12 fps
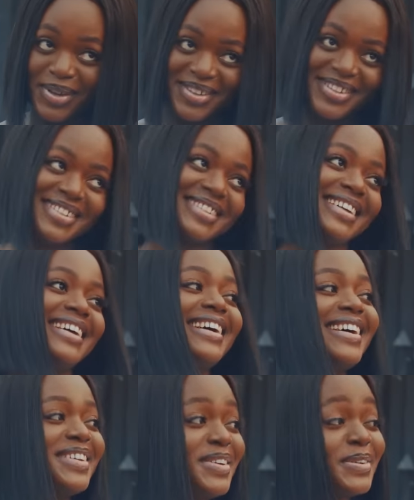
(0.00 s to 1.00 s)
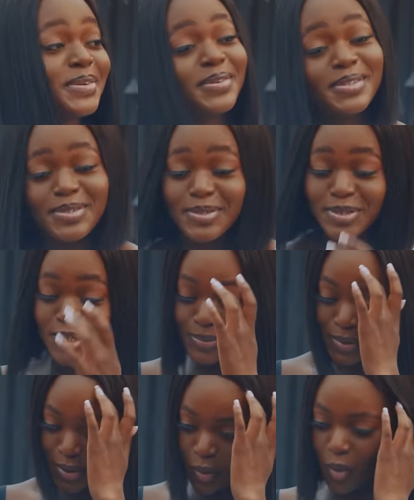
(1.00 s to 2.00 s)
Well, you know what to do.
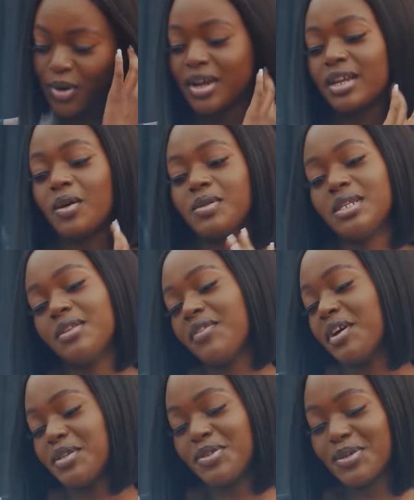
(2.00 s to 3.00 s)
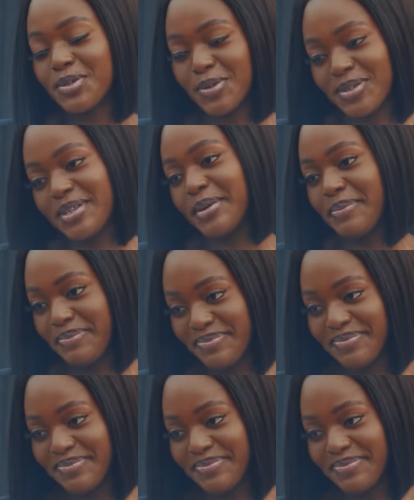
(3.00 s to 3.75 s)
Just make your order and I'll deliver it to your doorstep.